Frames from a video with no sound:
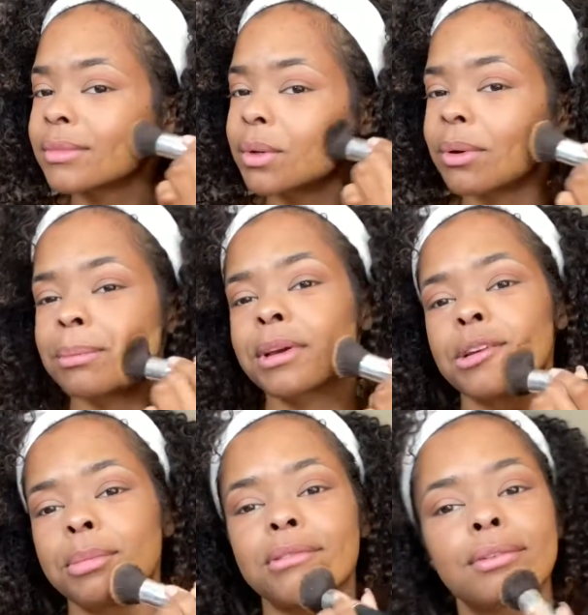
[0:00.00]
am I gonna
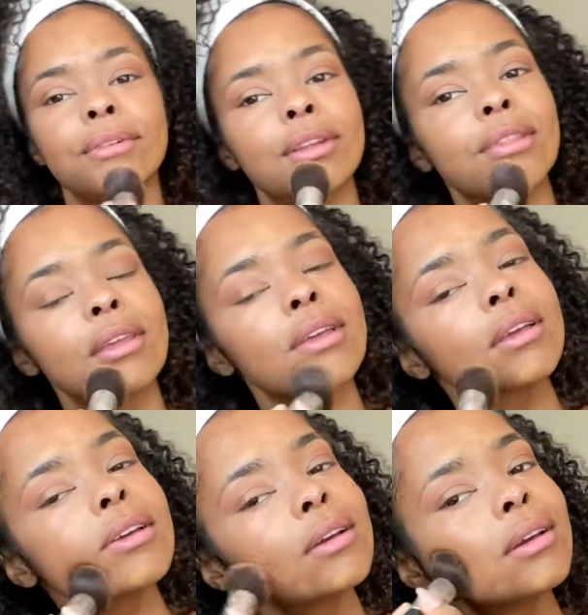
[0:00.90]
buff with?
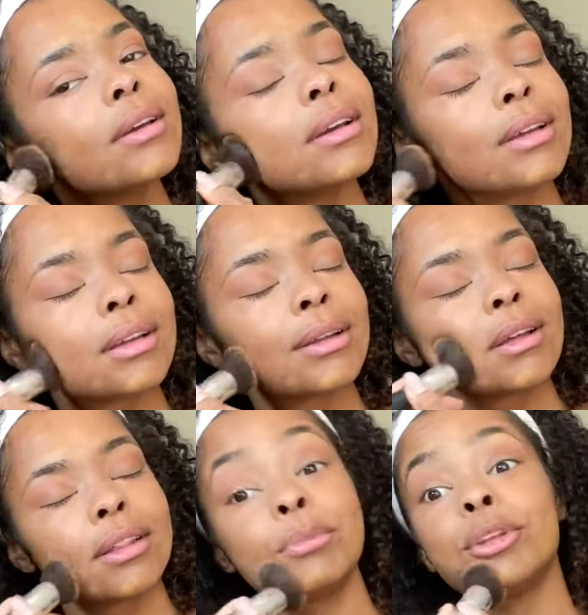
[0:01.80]

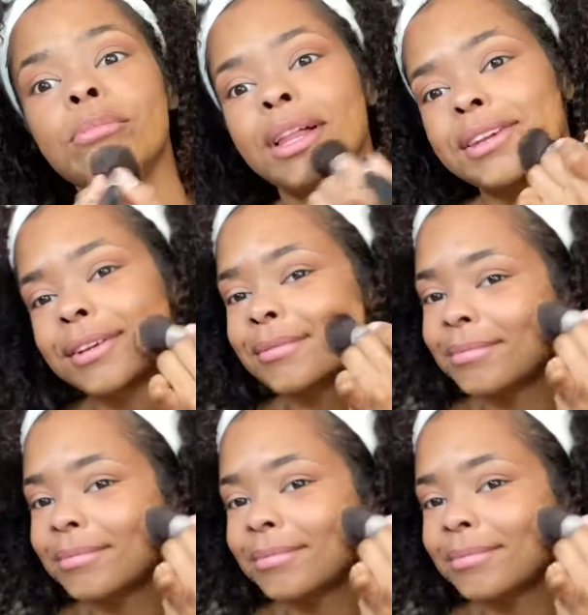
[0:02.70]
The Beauty Blender.